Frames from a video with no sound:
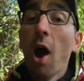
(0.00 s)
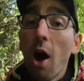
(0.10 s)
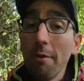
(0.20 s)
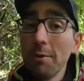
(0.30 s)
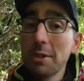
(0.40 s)

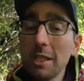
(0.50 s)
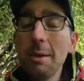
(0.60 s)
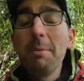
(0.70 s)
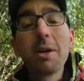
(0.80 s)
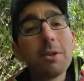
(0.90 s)
Obviously,
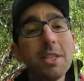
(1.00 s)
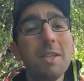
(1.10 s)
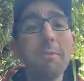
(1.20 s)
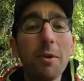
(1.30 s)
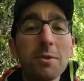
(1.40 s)
because it
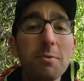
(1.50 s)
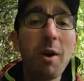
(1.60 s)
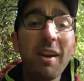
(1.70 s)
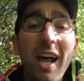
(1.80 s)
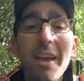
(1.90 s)
involves
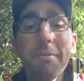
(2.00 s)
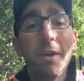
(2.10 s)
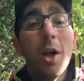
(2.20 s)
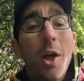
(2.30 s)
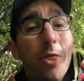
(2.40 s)

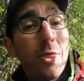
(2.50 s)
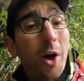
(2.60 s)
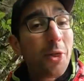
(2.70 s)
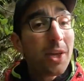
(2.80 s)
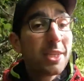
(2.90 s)
wildlife,
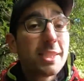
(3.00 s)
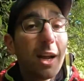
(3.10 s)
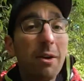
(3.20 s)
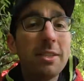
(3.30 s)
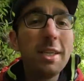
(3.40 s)
nothing is
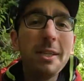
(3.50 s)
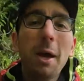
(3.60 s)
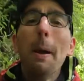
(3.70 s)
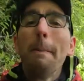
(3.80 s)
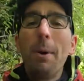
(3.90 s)
guaranteed,
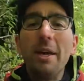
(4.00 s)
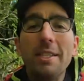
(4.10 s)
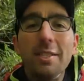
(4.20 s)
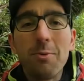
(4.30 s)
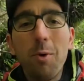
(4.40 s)
but
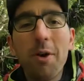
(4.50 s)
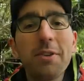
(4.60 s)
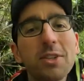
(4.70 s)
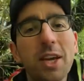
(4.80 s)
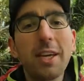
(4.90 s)
it is
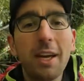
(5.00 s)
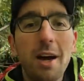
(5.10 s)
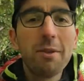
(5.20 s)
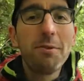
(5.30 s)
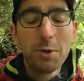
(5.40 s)
worth checking
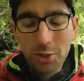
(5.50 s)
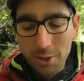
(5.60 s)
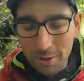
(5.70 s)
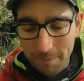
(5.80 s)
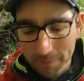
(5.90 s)
out for
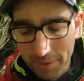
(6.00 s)
sure.